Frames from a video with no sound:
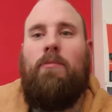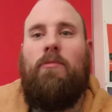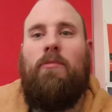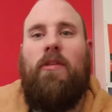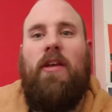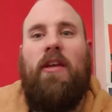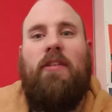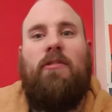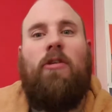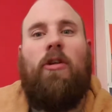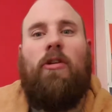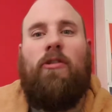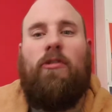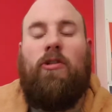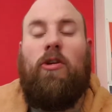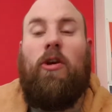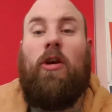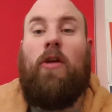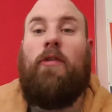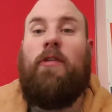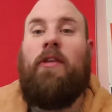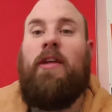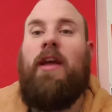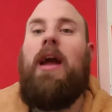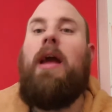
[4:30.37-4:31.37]
it's not as
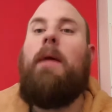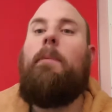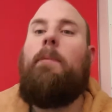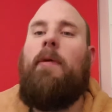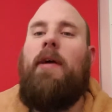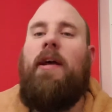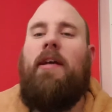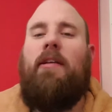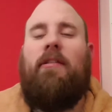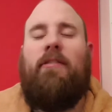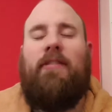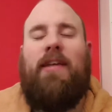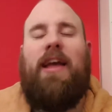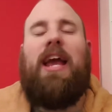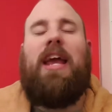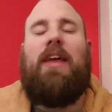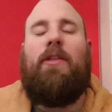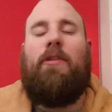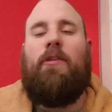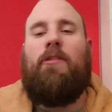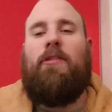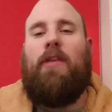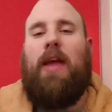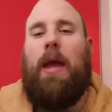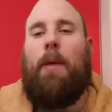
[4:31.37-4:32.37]
good. The gameplay is exactly
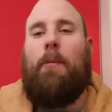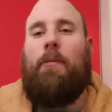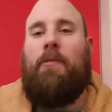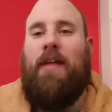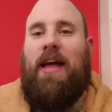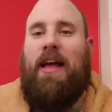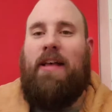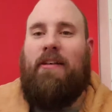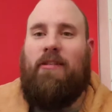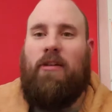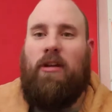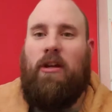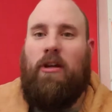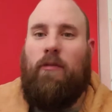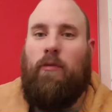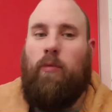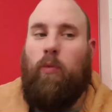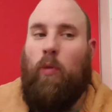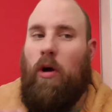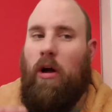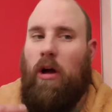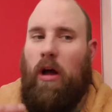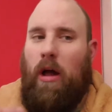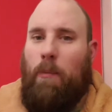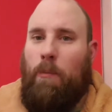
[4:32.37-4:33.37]
the same, and that's kind of
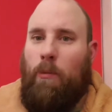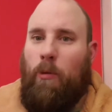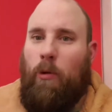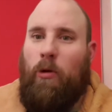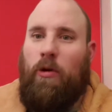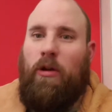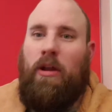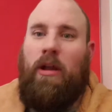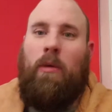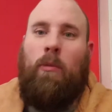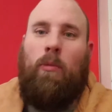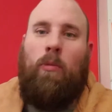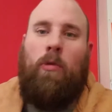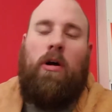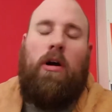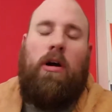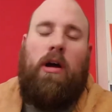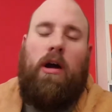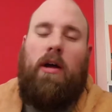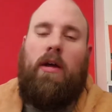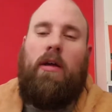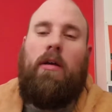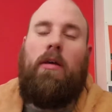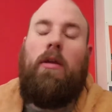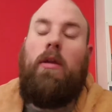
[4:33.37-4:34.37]
why I bought it and why
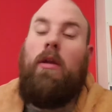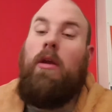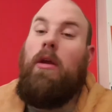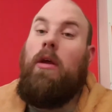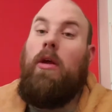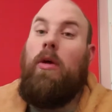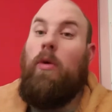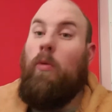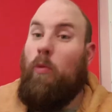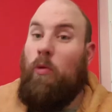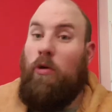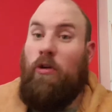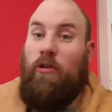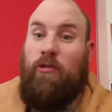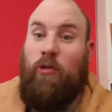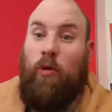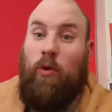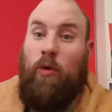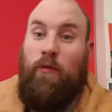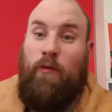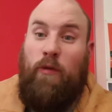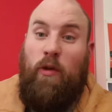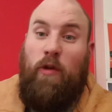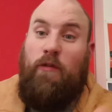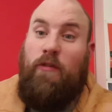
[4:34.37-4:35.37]
I wanted to
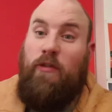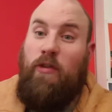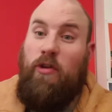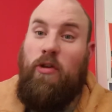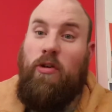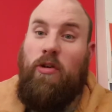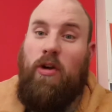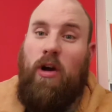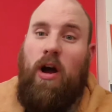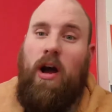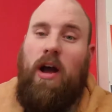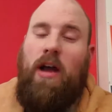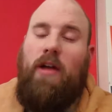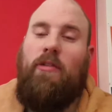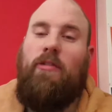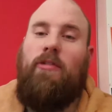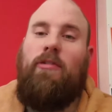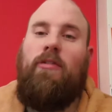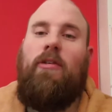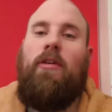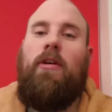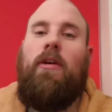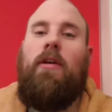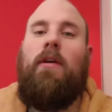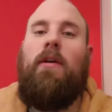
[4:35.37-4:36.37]
review for you
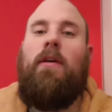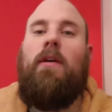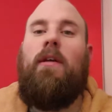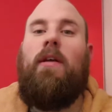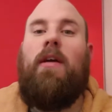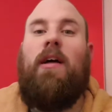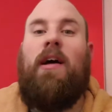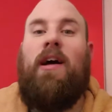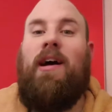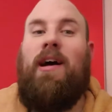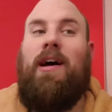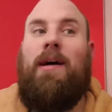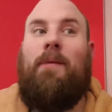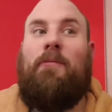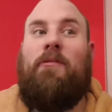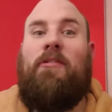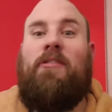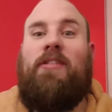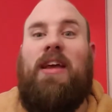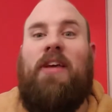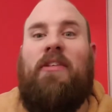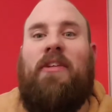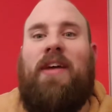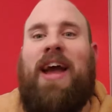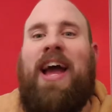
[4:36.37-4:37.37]
guys. To
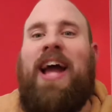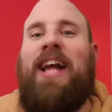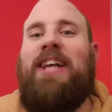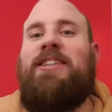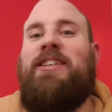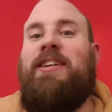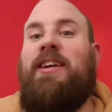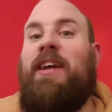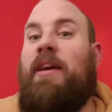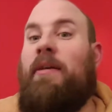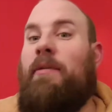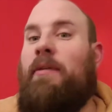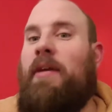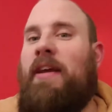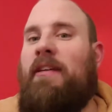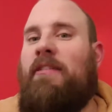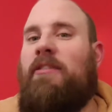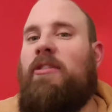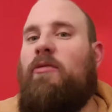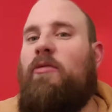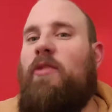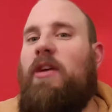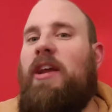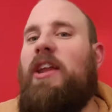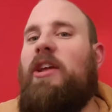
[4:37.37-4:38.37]
say that actually, it's a
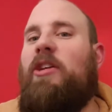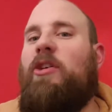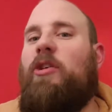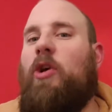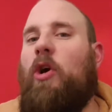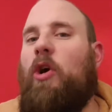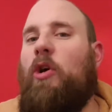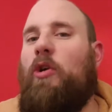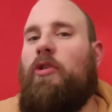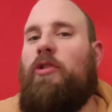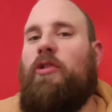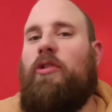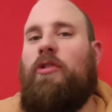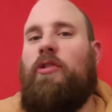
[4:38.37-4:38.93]
really good,